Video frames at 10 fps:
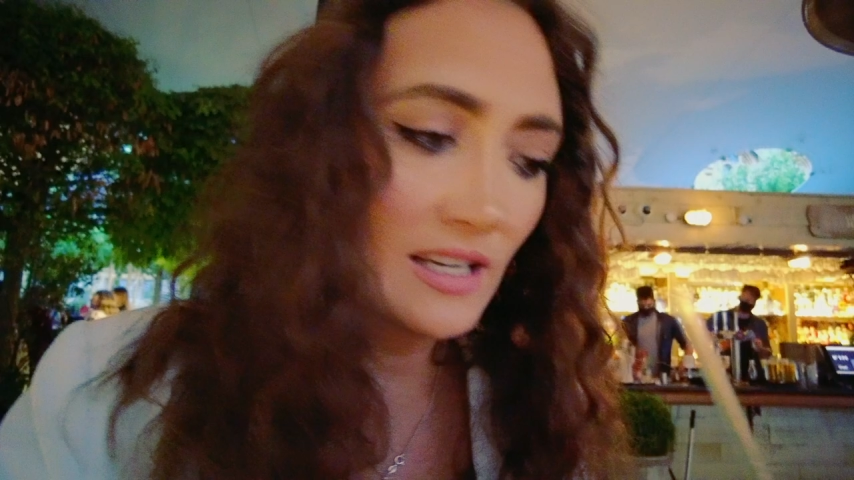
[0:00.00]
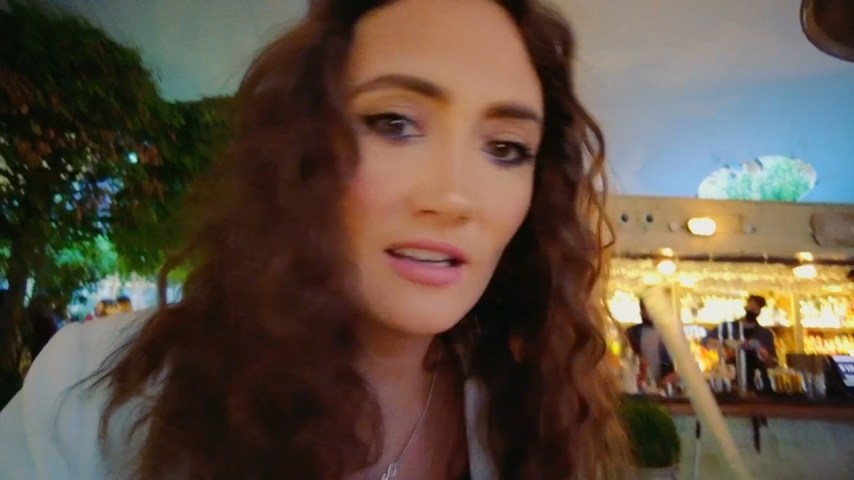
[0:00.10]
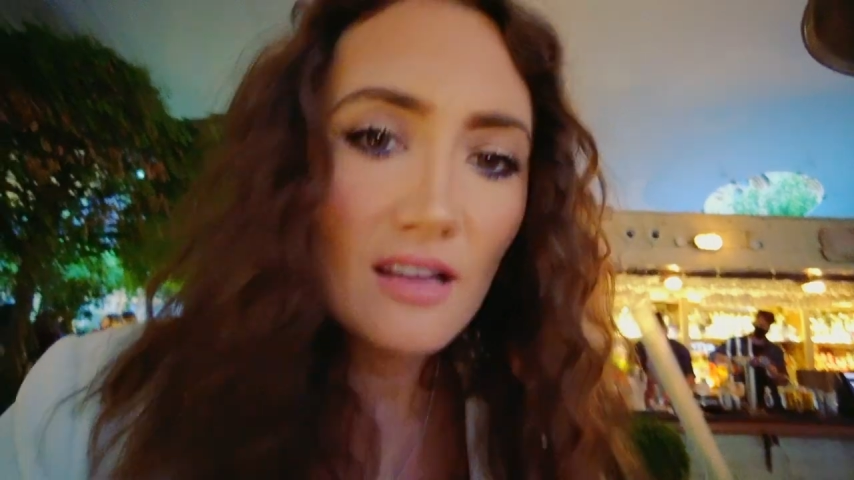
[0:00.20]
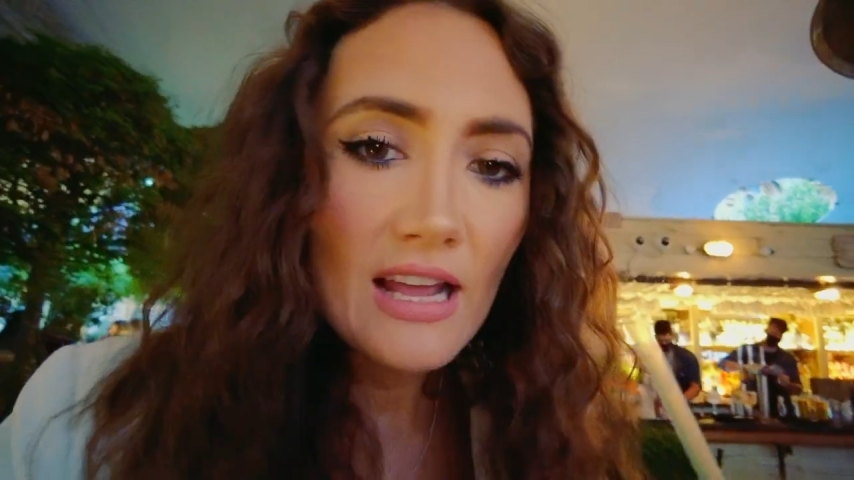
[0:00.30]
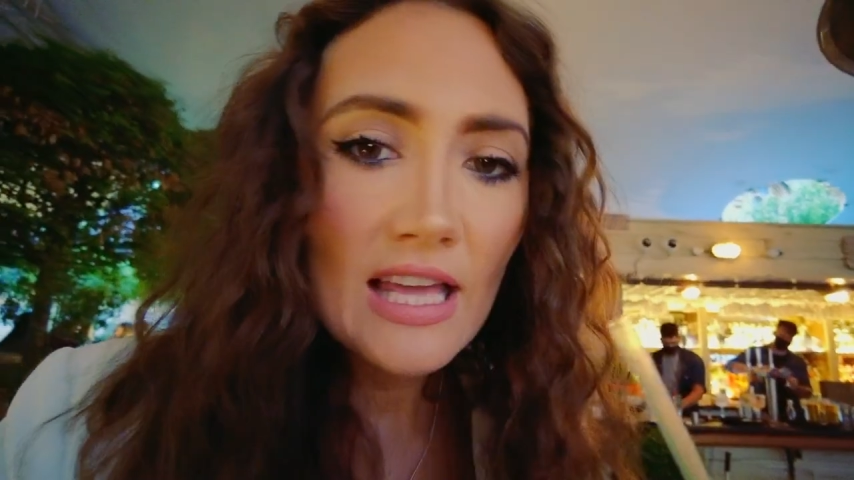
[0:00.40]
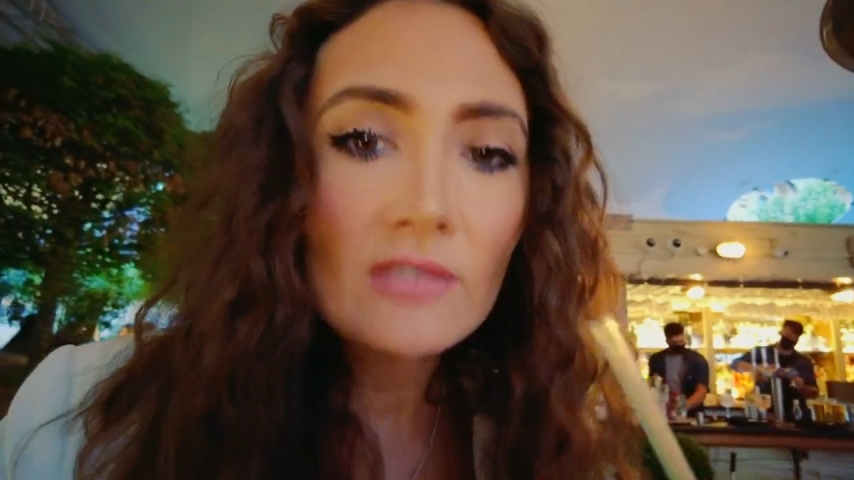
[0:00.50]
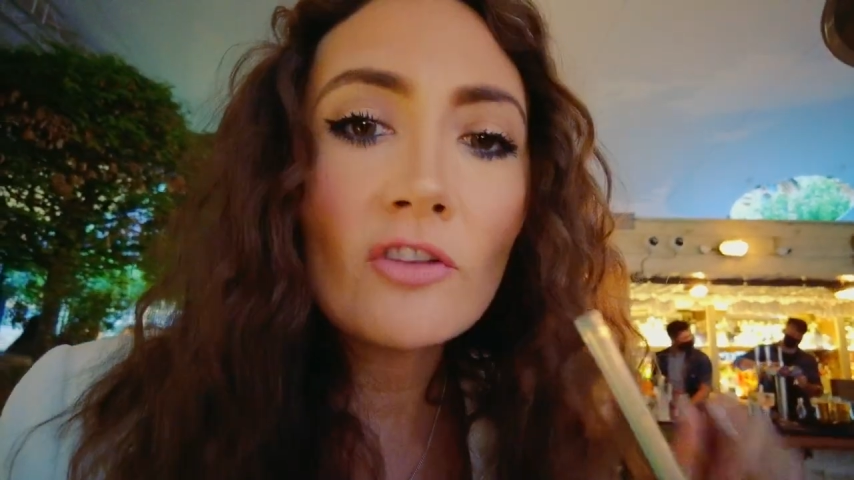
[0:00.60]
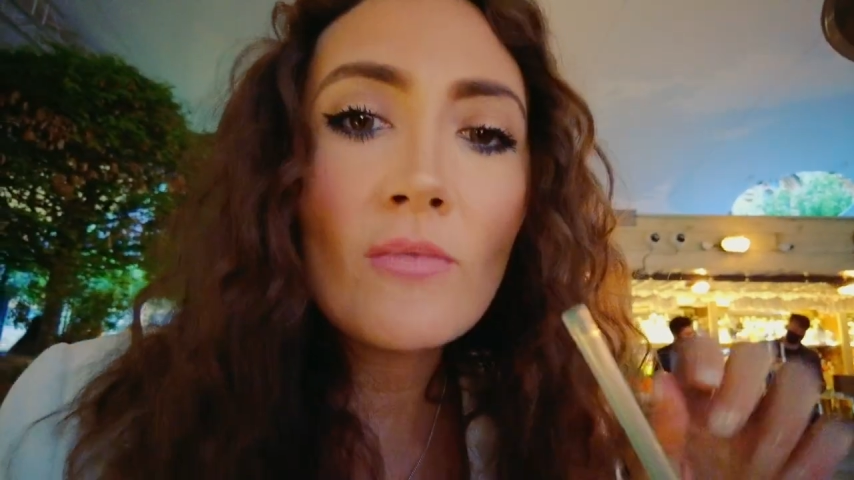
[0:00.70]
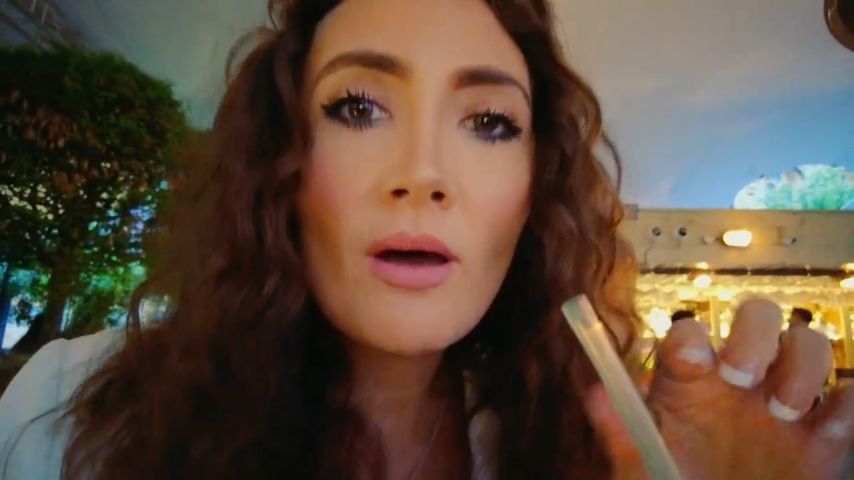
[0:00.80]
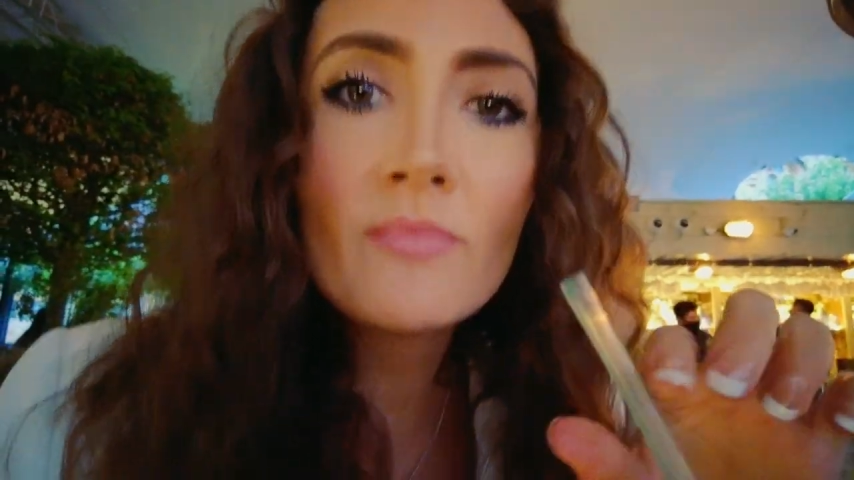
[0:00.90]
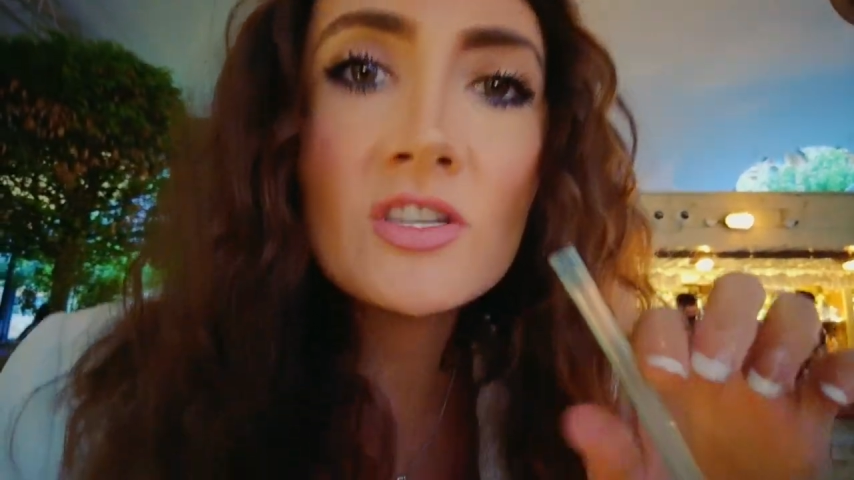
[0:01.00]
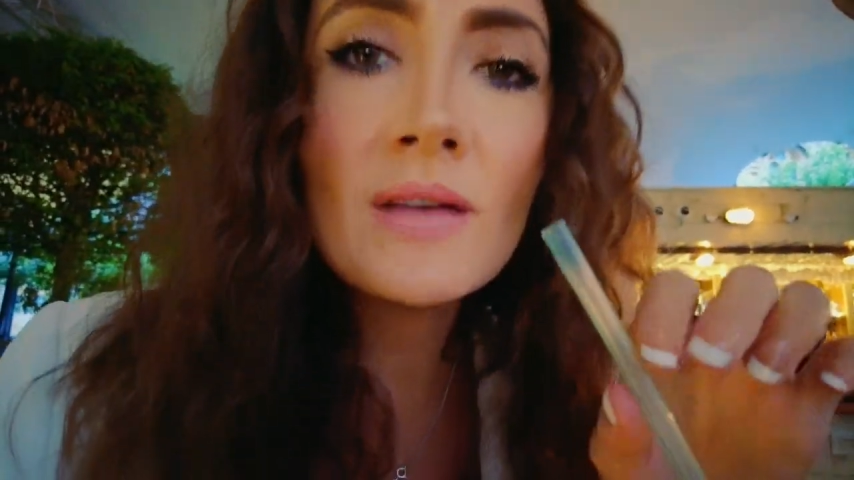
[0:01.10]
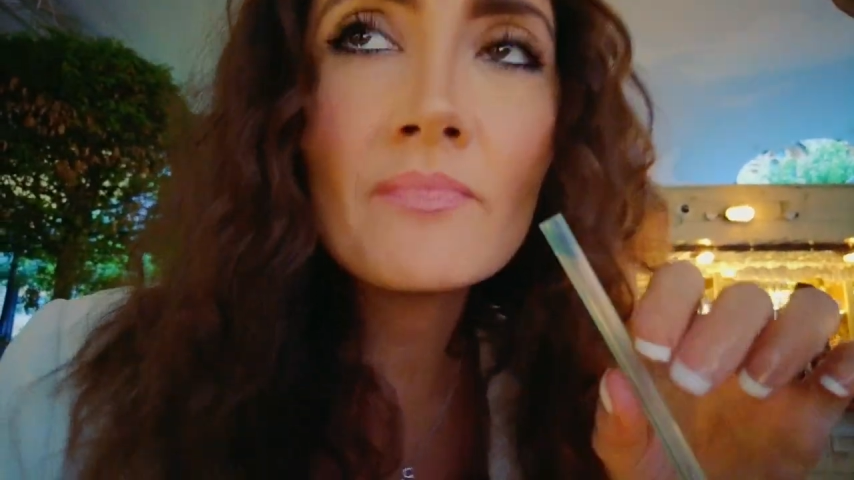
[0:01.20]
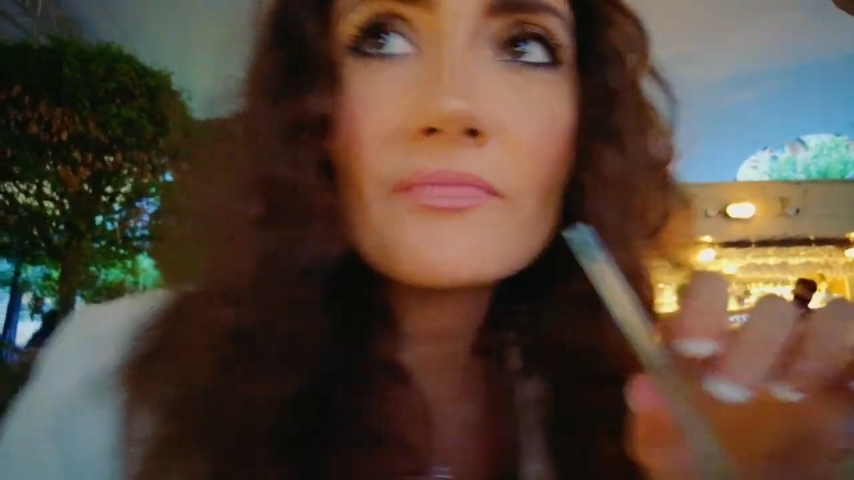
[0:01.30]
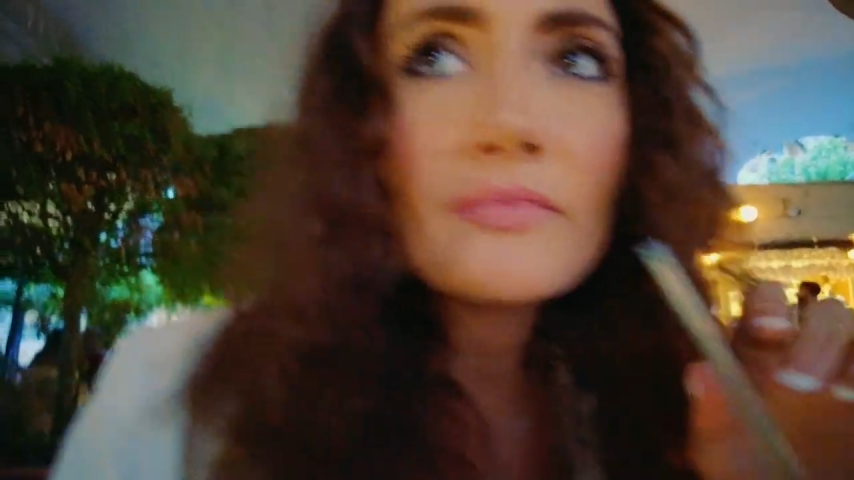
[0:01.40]
It's That's, rhubarb I mean, gin.
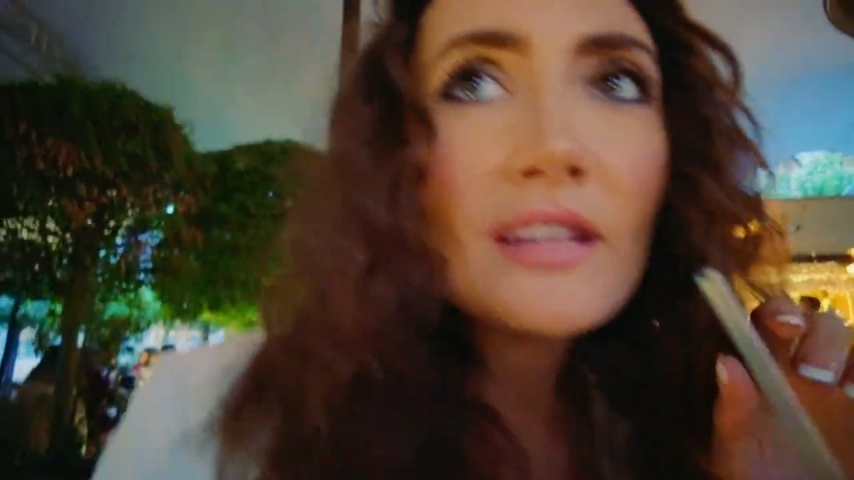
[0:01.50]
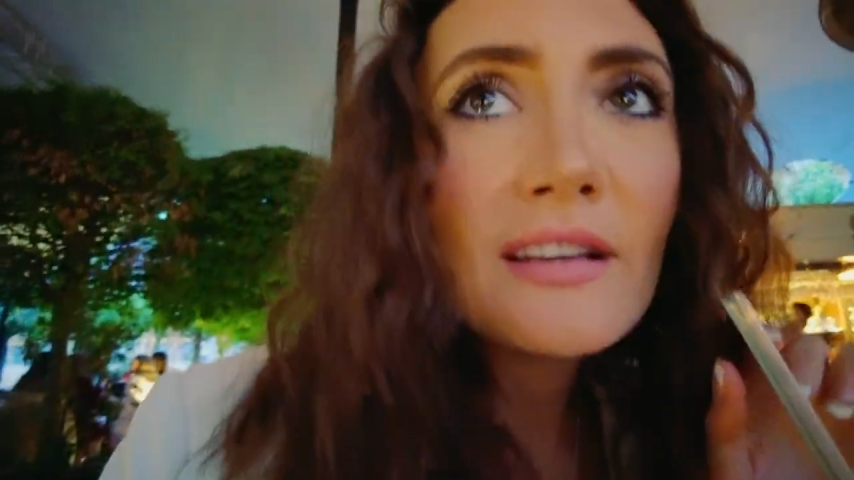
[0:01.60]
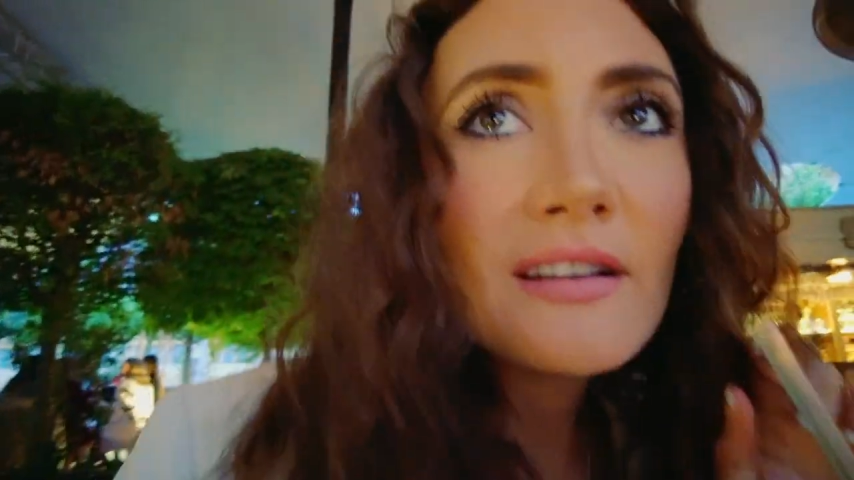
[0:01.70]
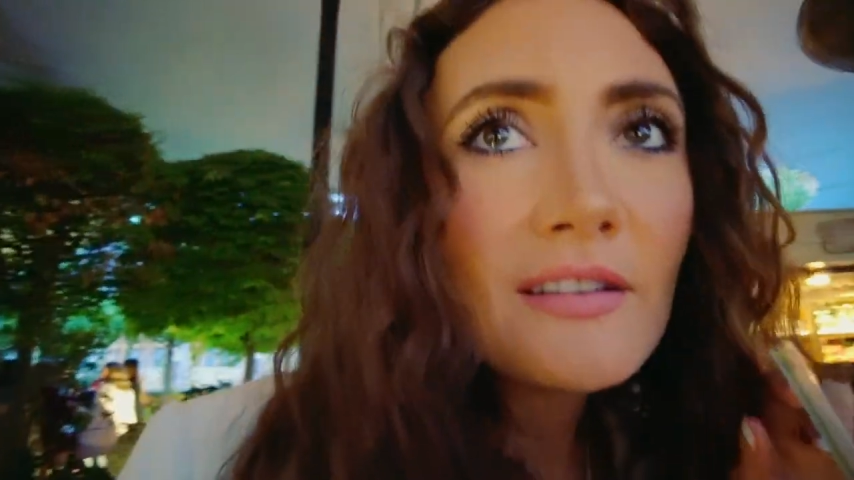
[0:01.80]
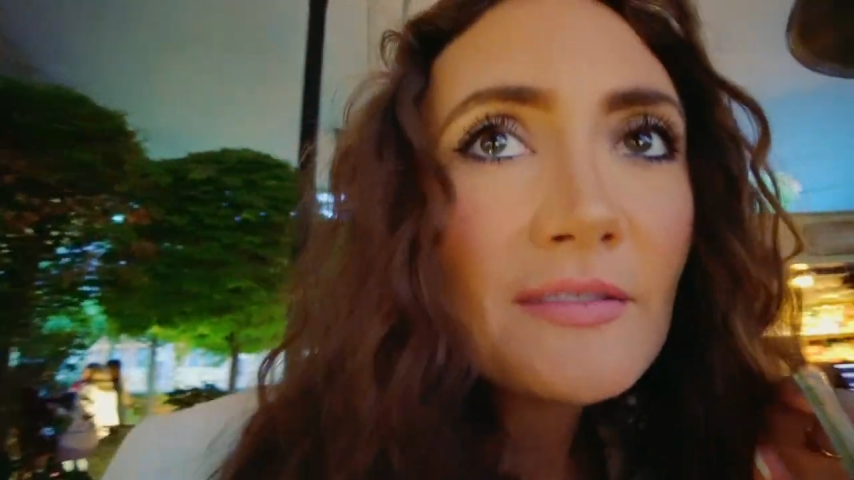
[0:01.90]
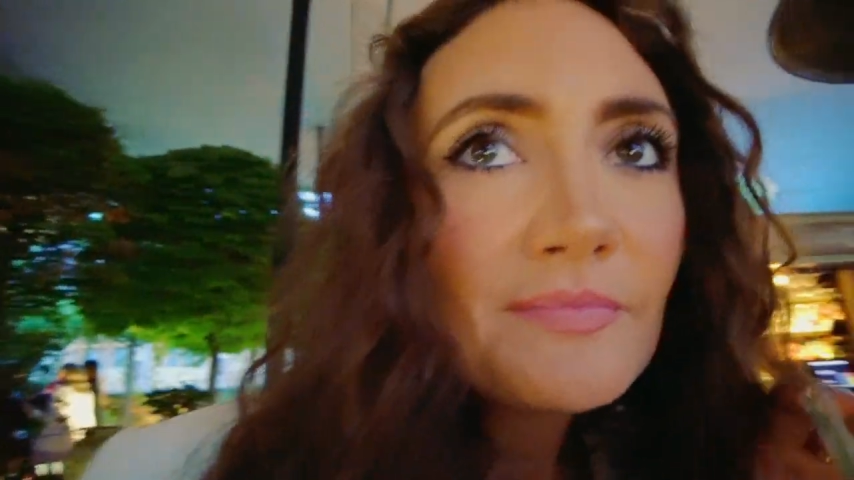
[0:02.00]
honestly, this place is